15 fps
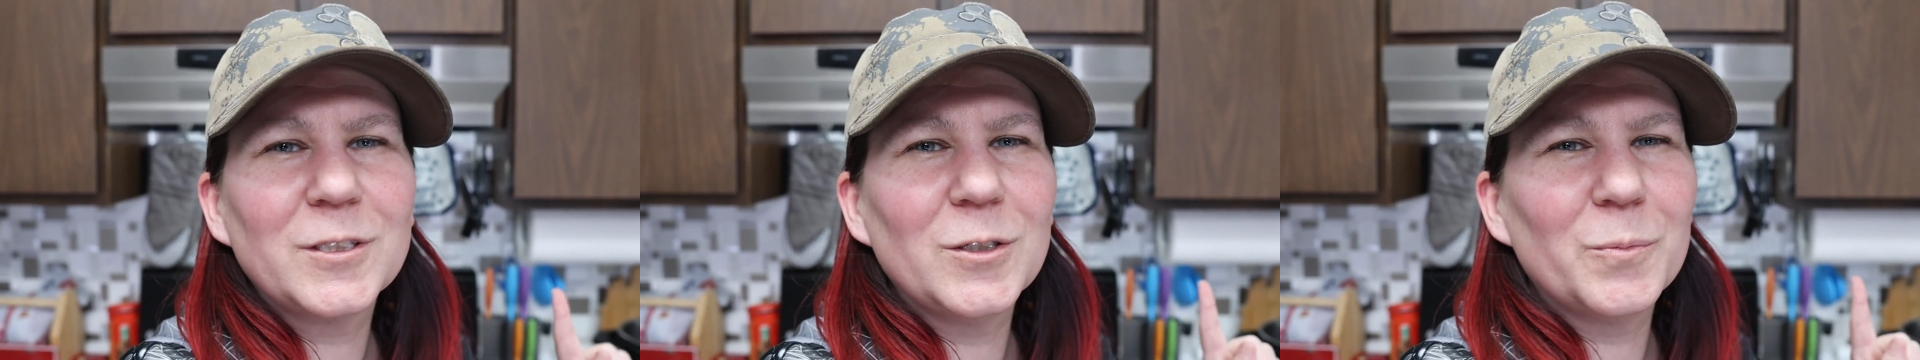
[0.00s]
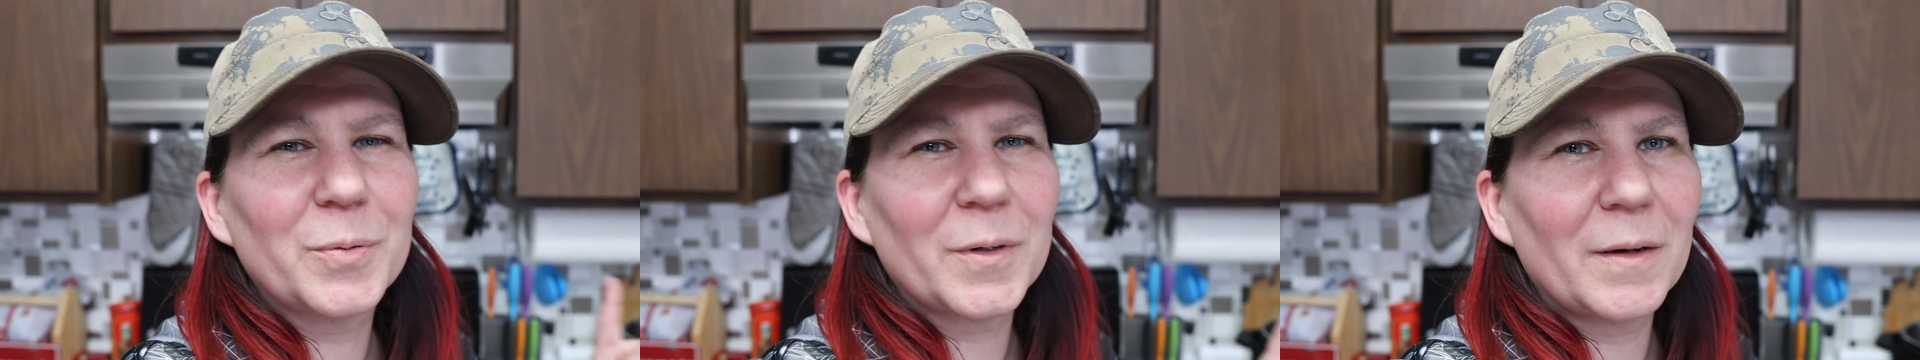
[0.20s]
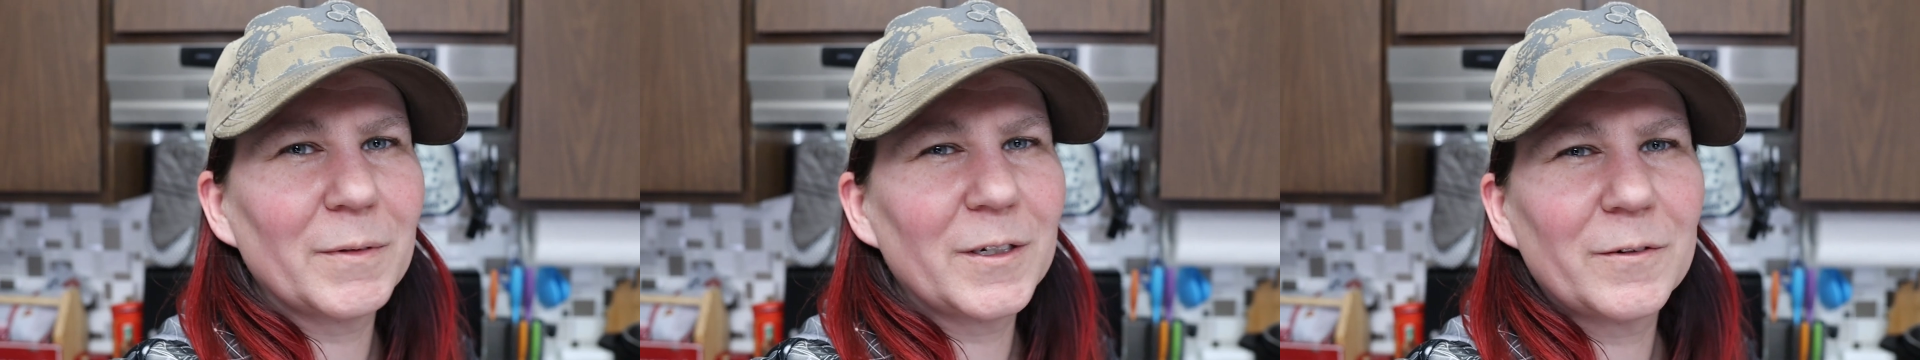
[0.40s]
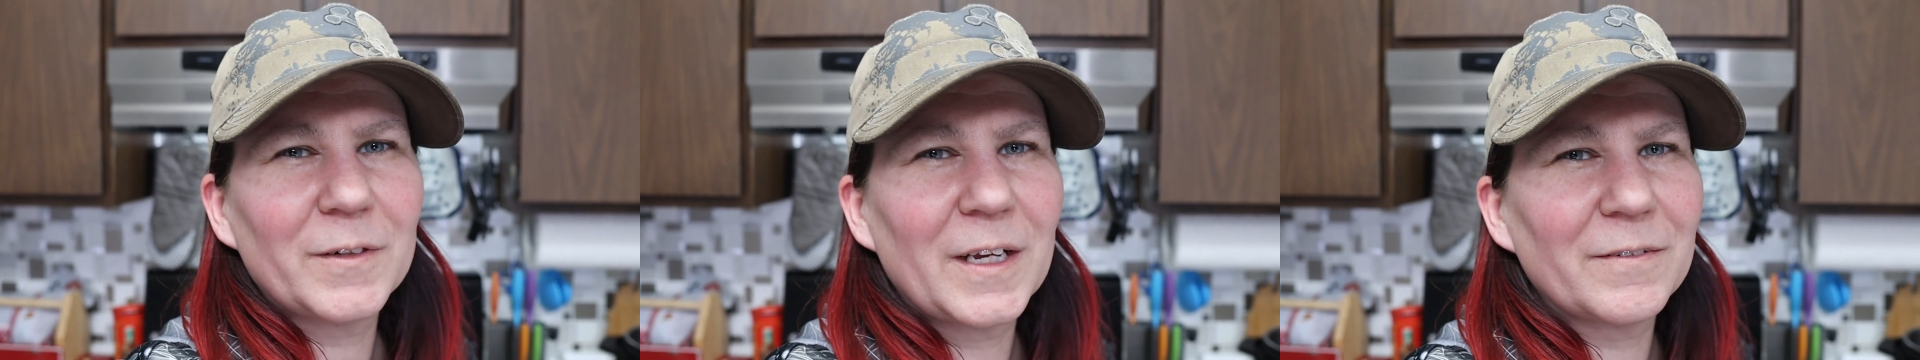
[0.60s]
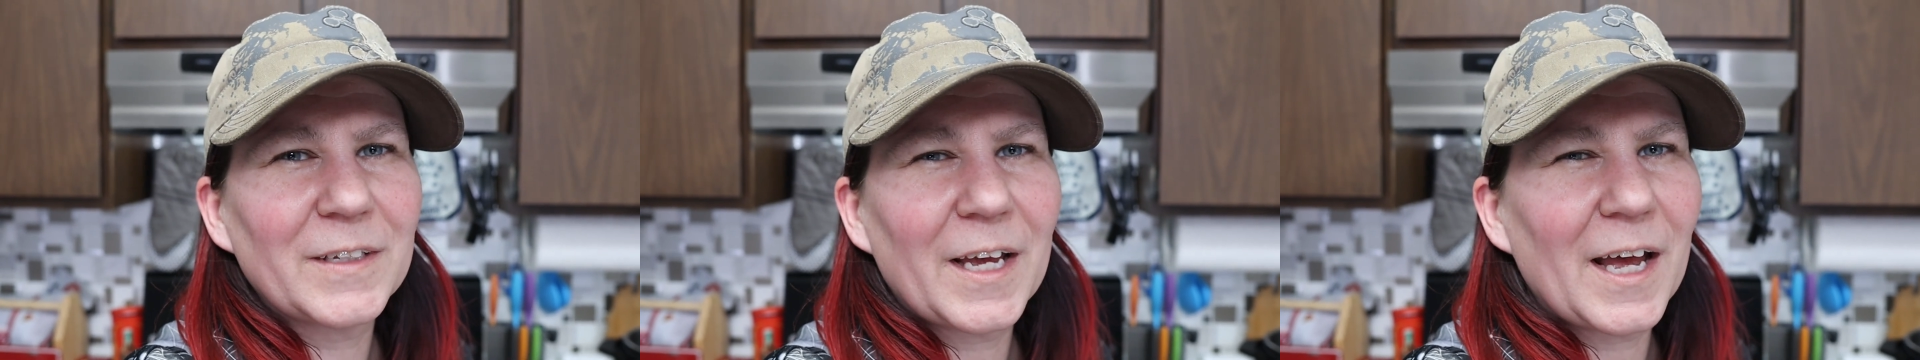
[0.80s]
you probably don't
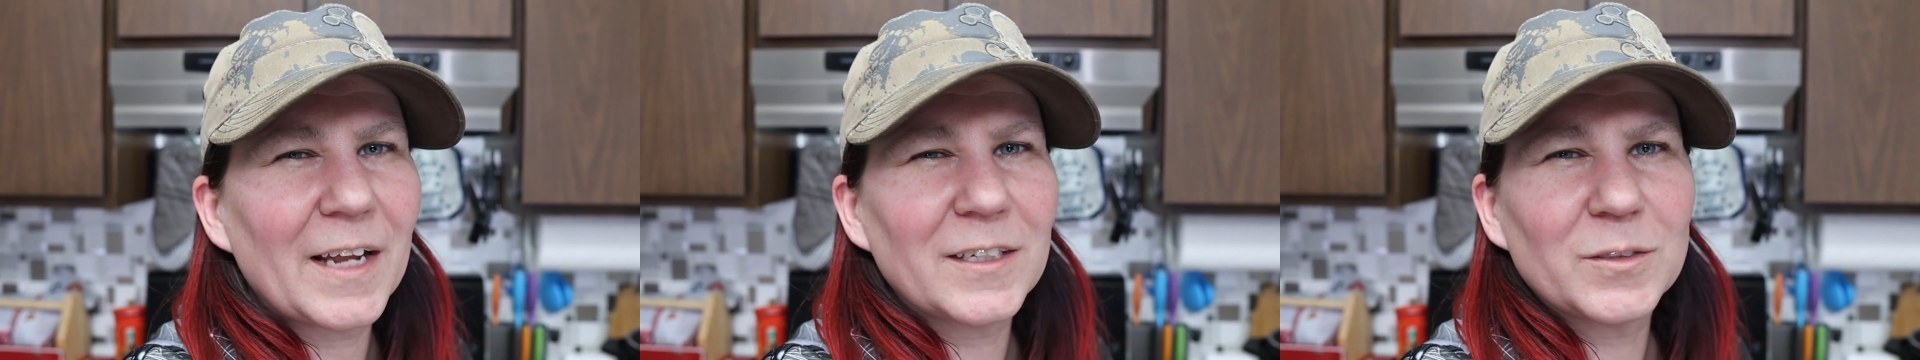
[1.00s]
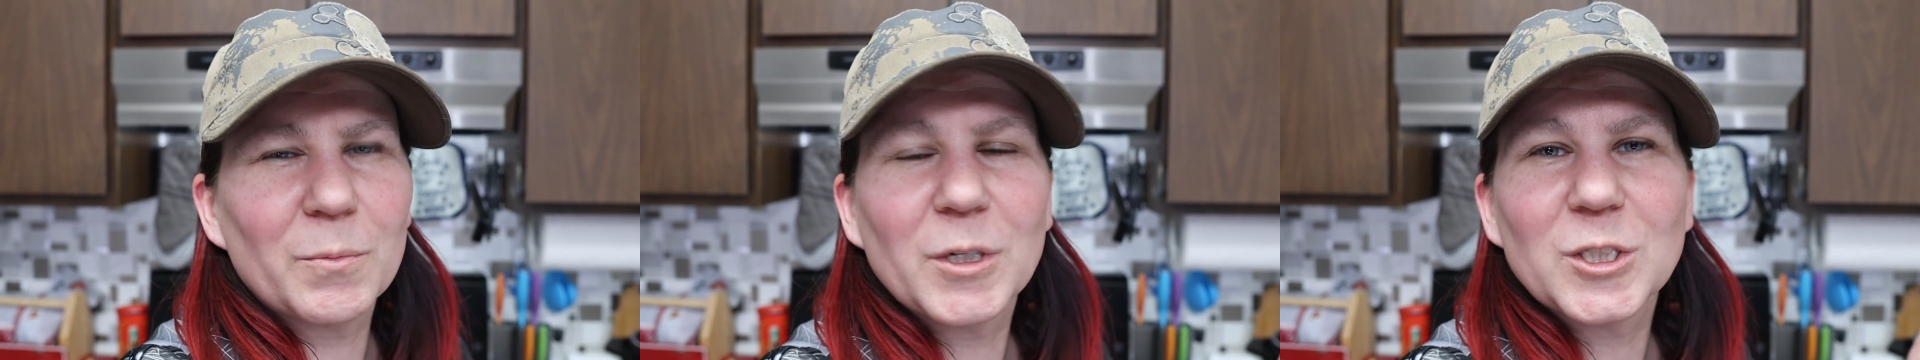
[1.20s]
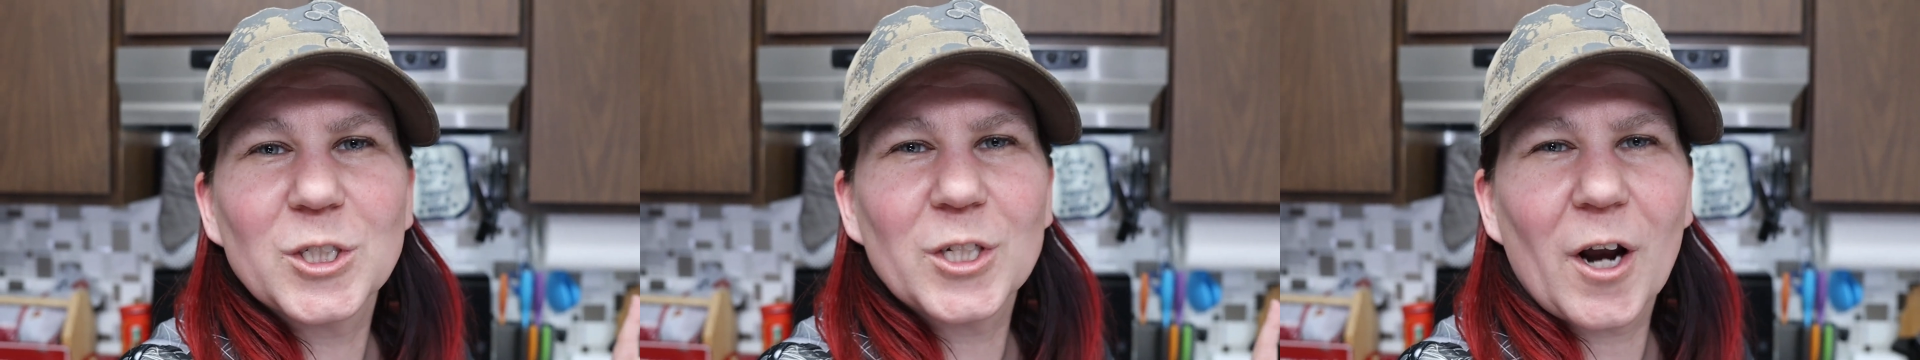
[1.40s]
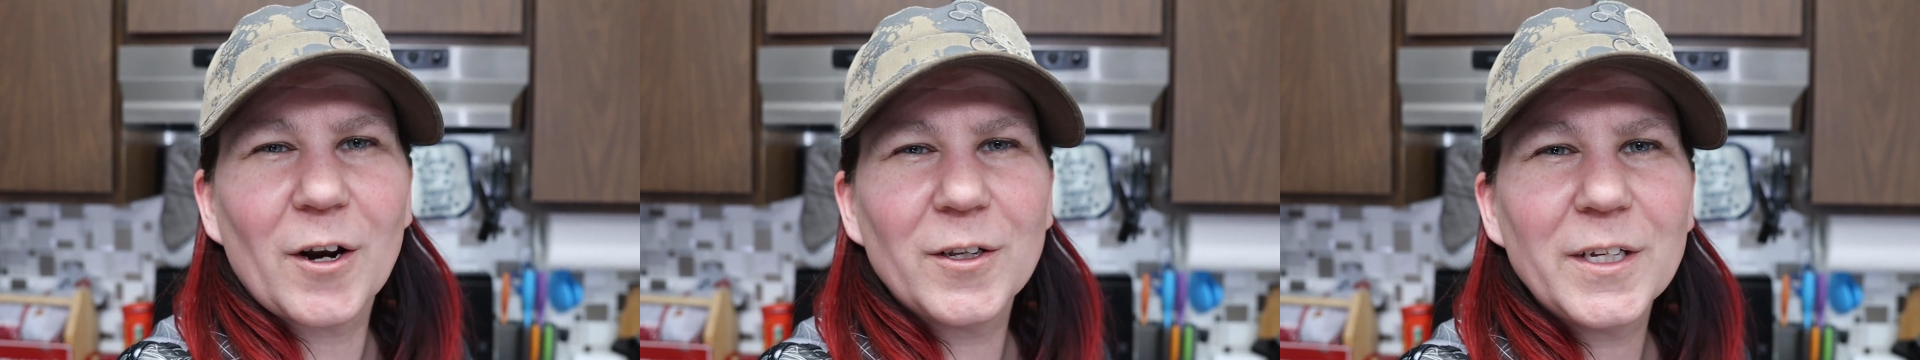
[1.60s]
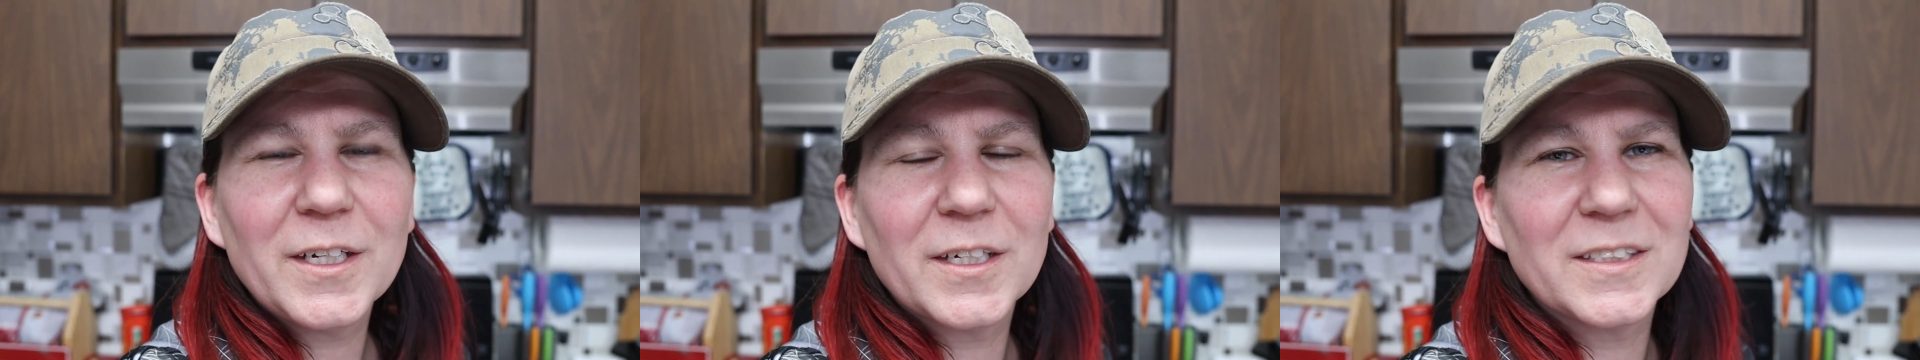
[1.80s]
have to add as much garlic